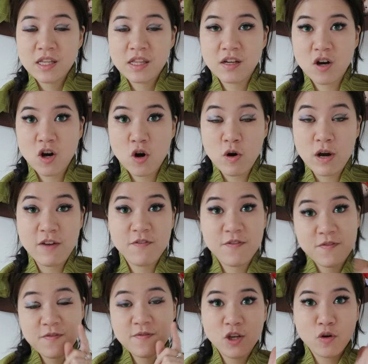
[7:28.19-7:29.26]
So if
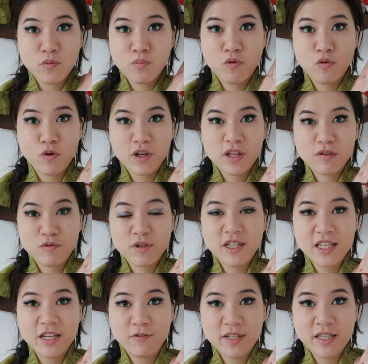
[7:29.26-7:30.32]
your pores
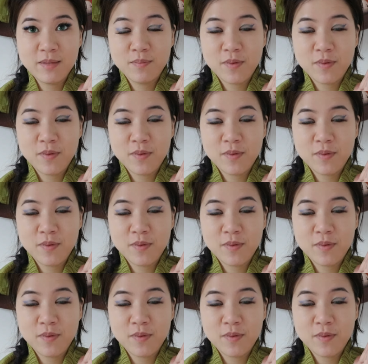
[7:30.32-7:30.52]
really